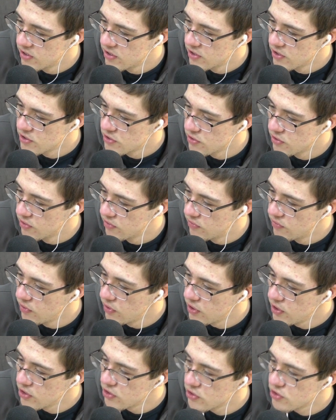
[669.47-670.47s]
So the
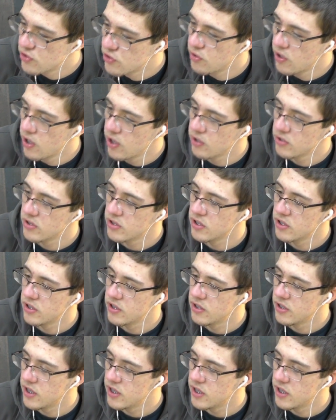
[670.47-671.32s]
Funyuns drew out their